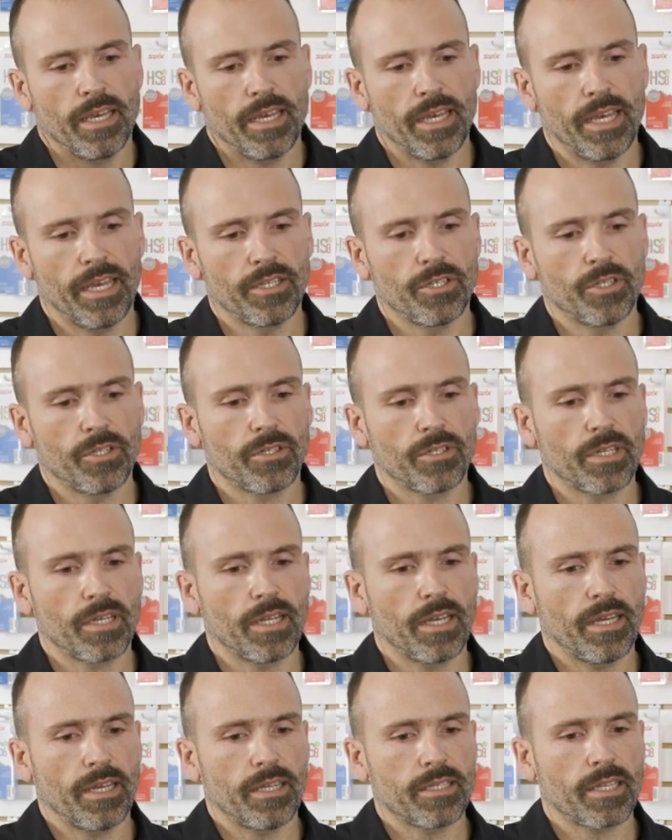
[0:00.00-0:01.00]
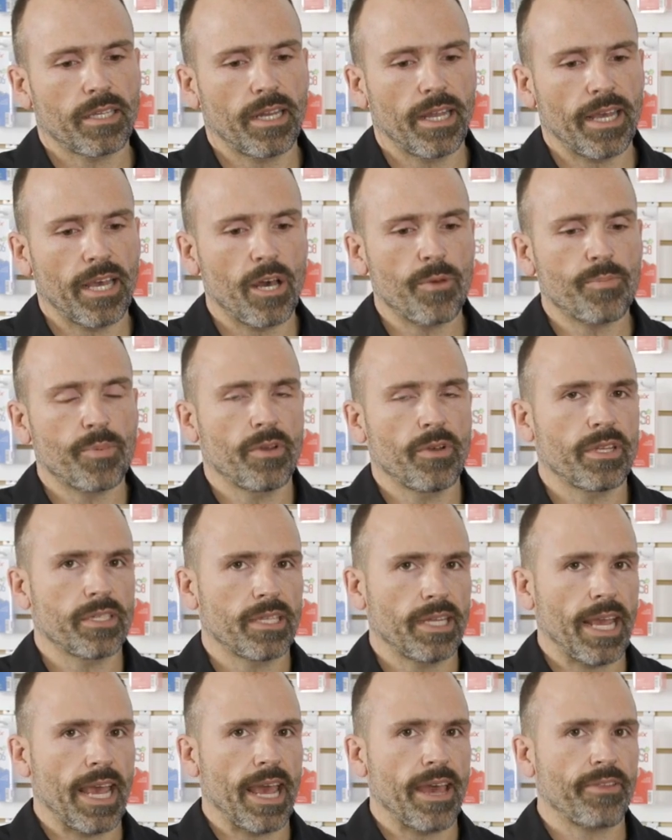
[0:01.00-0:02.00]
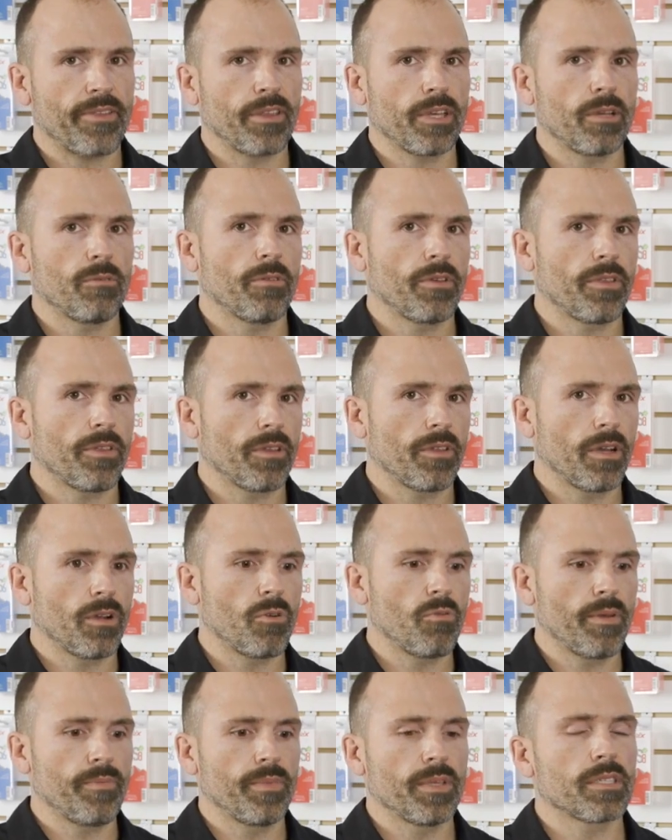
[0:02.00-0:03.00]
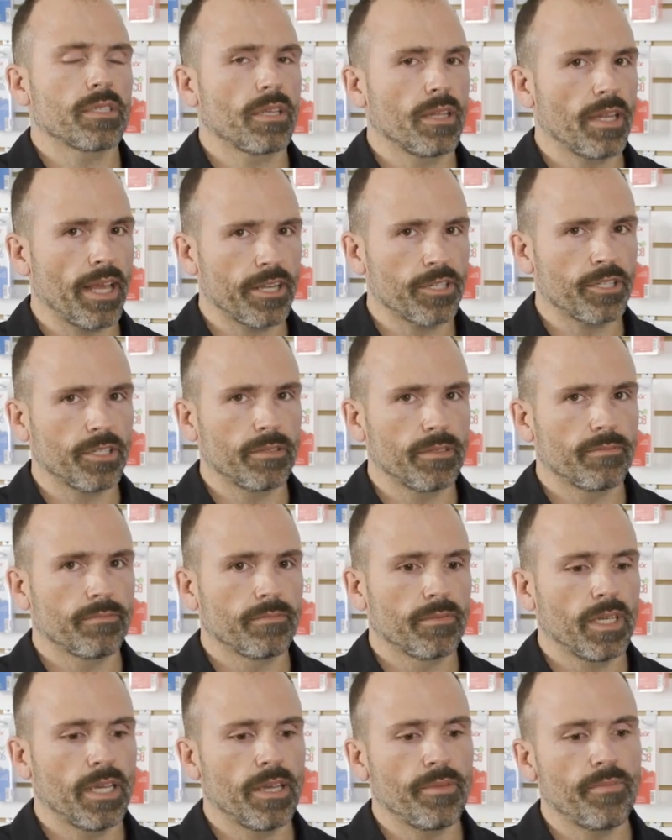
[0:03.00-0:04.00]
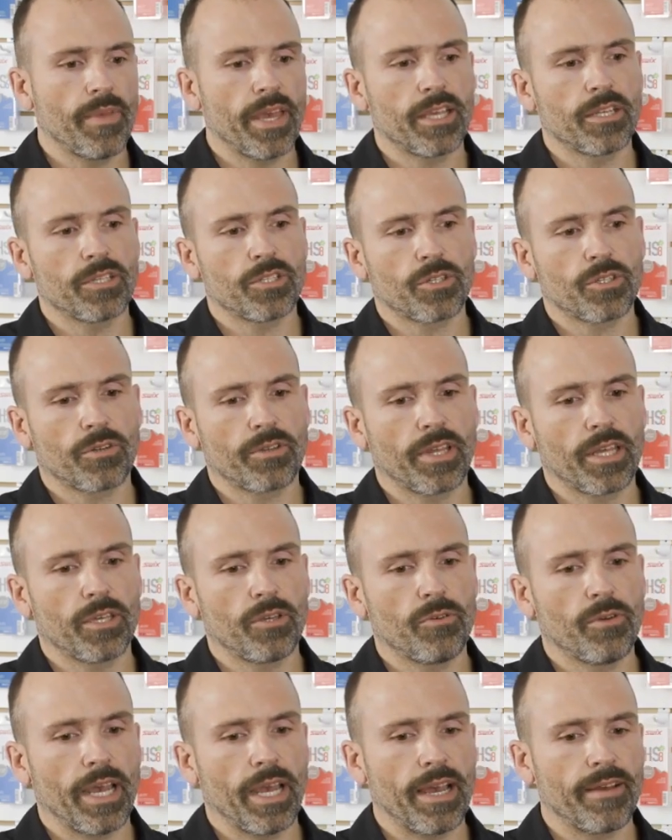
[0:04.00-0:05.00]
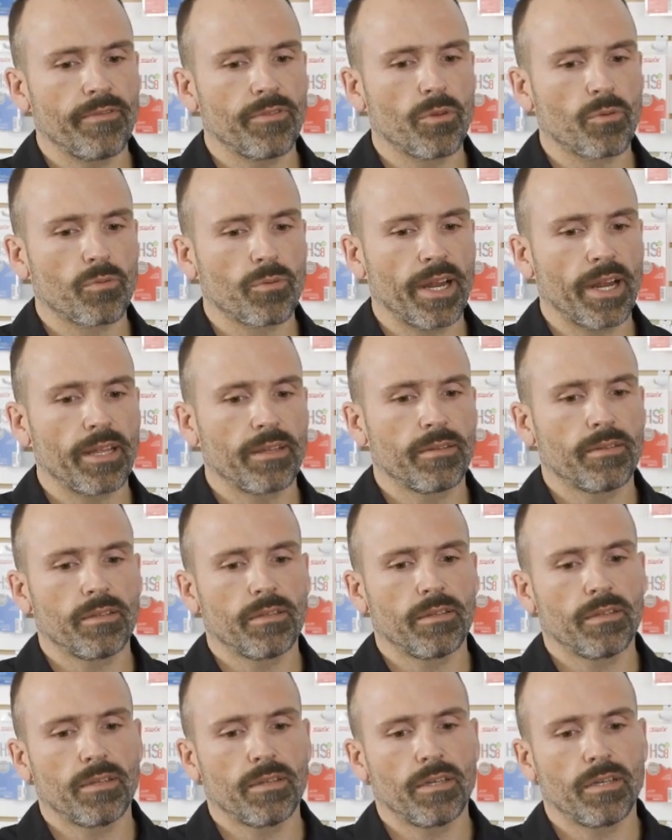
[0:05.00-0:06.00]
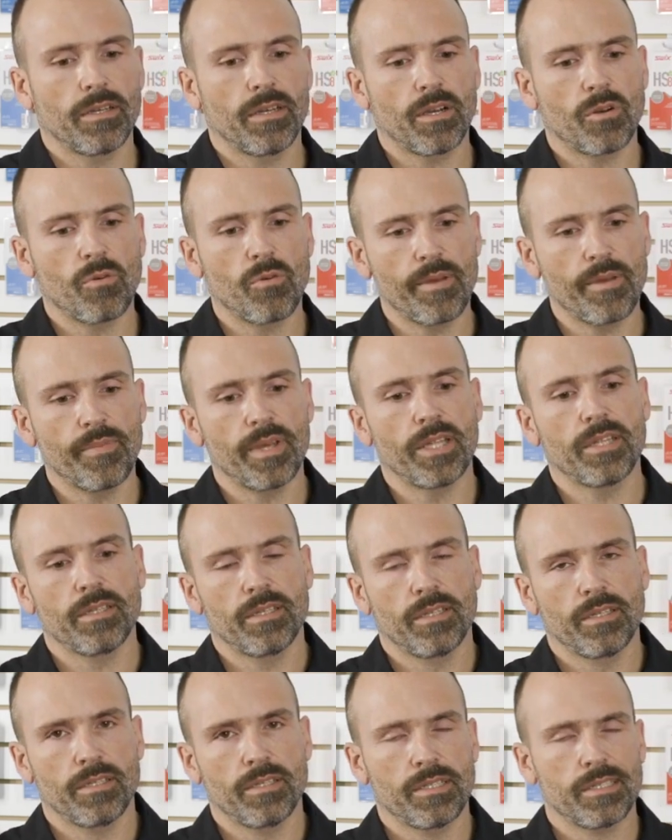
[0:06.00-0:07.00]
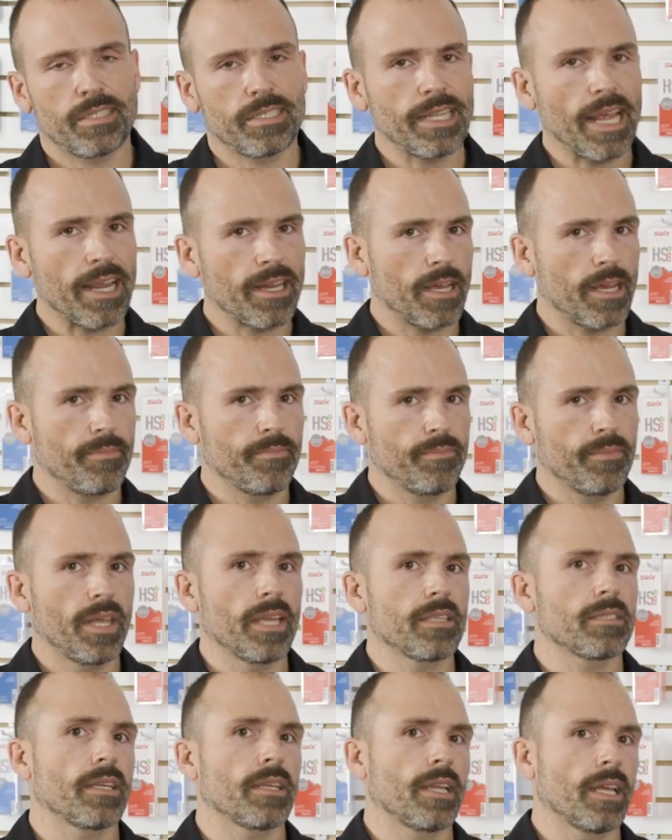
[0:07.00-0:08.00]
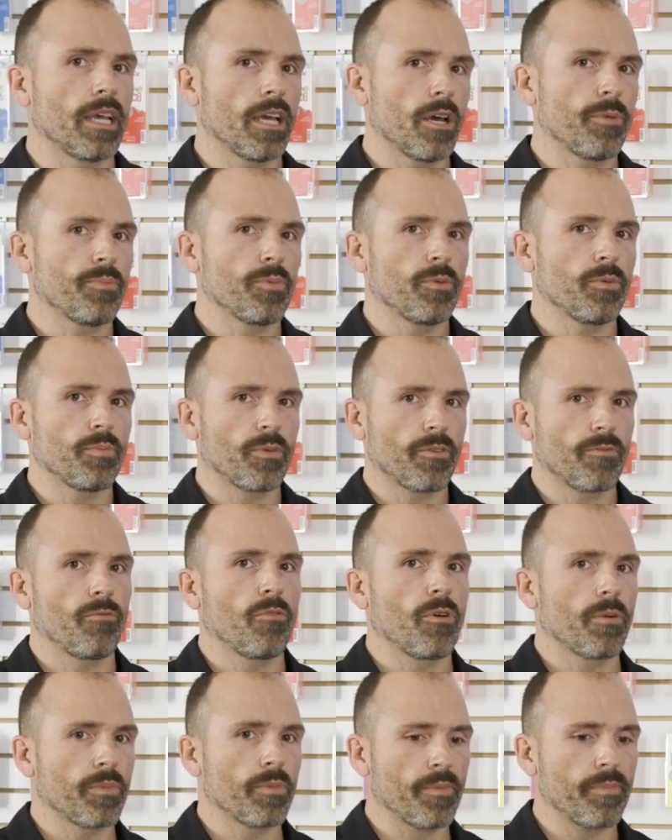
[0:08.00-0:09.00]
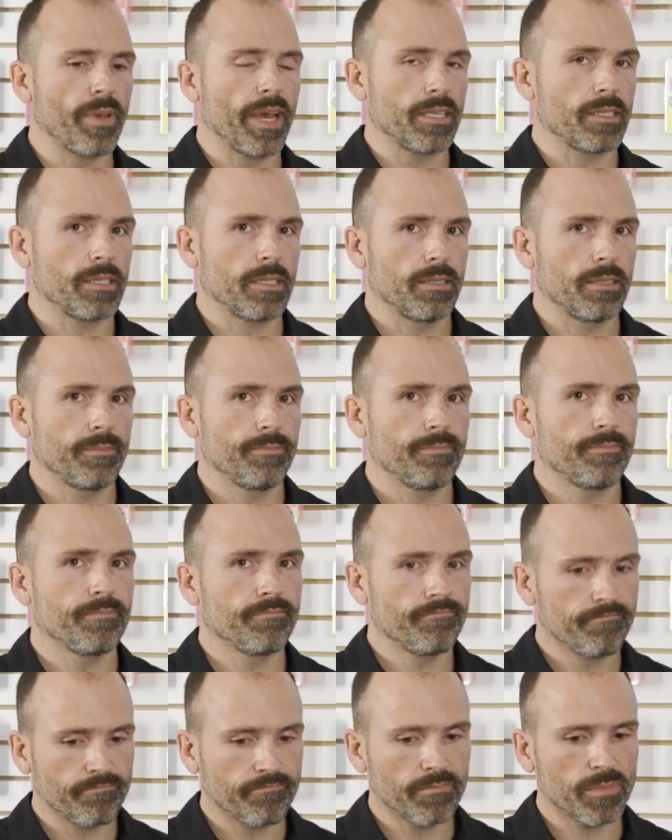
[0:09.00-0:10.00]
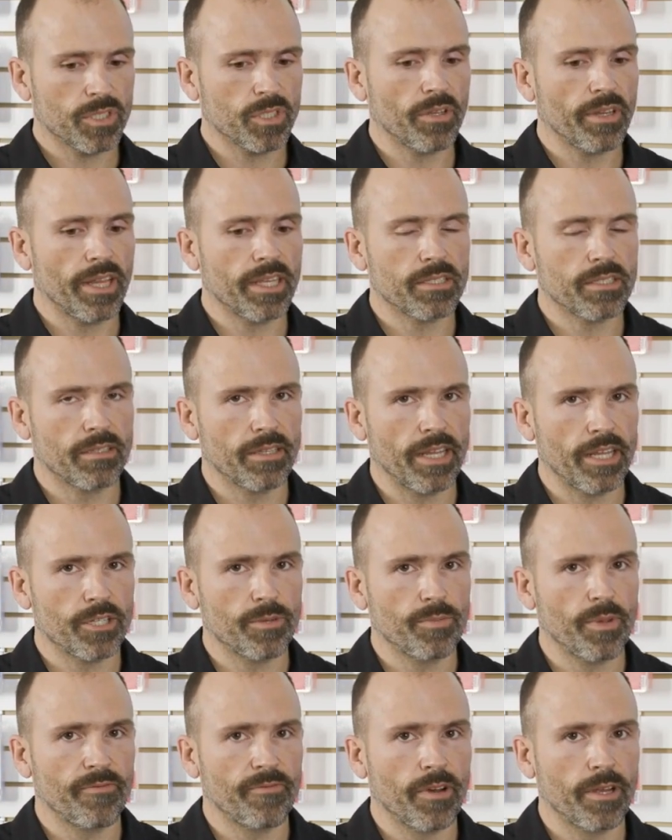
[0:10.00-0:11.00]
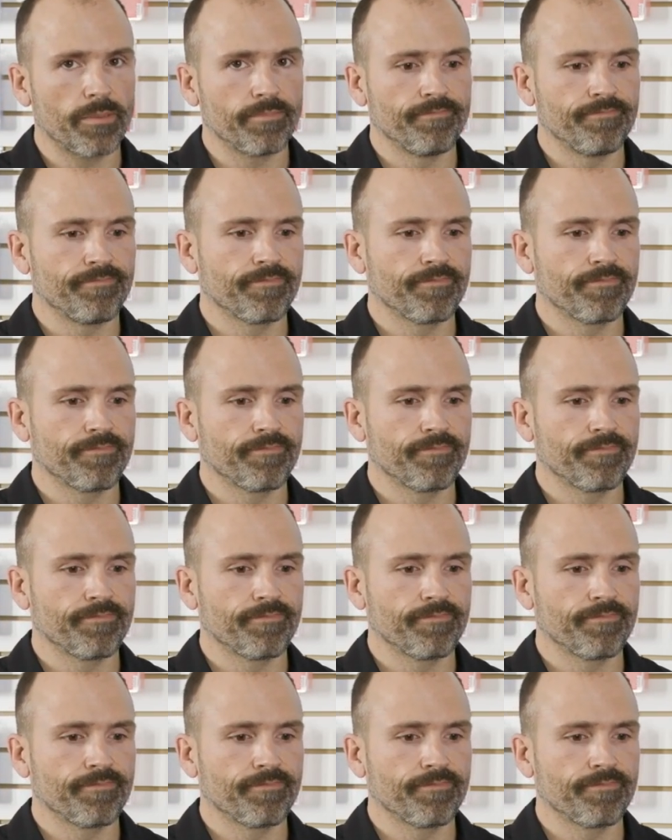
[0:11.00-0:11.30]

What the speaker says: And it's going to help you as an athlete with equipment selection and making sure that you have the right equipment setup that's going to help you perform the best. So that should be fun.